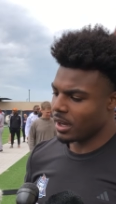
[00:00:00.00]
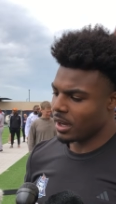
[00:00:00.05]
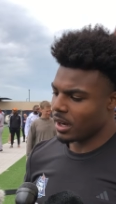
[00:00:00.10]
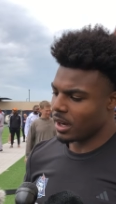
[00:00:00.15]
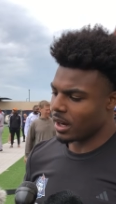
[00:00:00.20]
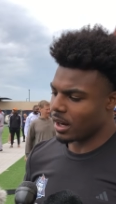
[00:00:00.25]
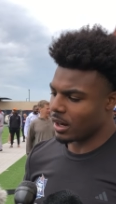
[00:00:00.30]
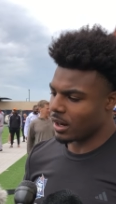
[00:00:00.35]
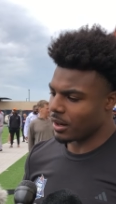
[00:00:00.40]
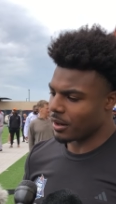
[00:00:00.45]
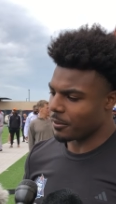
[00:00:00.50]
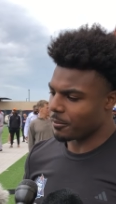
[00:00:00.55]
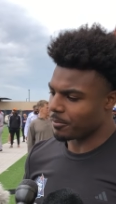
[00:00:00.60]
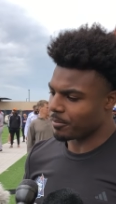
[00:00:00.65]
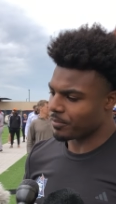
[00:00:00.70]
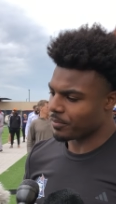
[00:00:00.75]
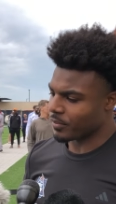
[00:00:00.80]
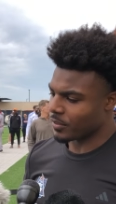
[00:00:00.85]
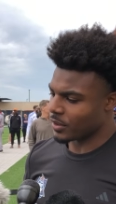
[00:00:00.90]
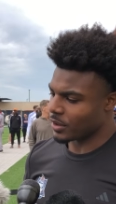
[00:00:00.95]

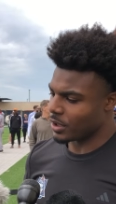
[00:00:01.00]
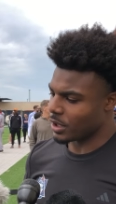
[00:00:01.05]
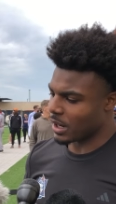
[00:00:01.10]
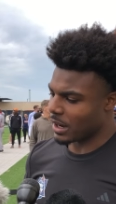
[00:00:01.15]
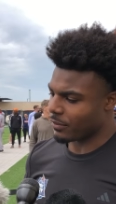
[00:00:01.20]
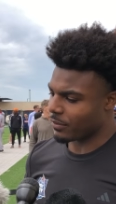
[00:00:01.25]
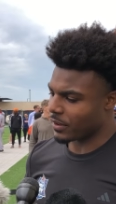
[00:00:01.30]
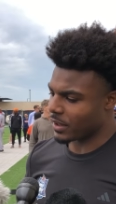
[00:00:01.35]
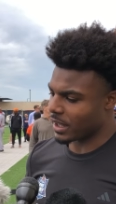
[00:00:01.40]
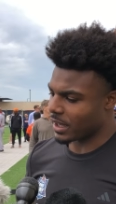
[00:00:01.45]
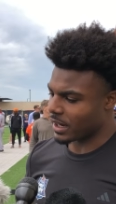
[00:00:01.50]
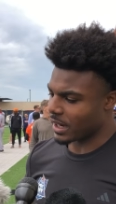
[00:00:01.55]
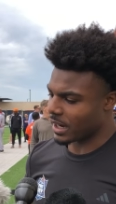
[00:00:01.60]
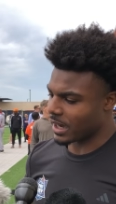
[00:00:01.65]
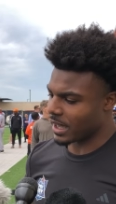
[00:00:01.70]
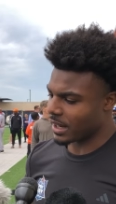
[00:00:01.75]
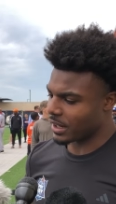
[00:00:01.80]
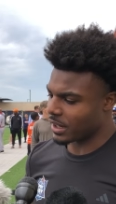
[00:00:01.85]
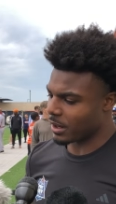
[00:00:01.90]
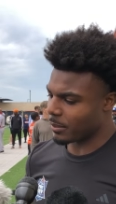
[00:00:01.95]
You know, I feel like I
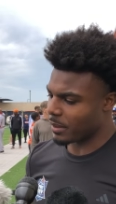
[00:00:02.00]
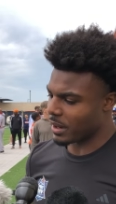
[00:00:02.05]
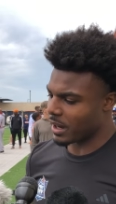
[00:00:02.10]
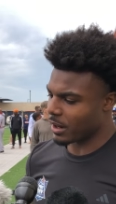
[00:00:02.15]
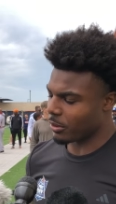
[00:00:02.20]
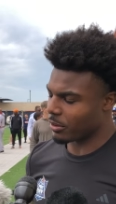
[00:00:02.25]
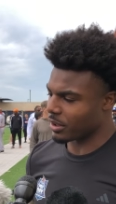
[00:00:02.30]
had to come out here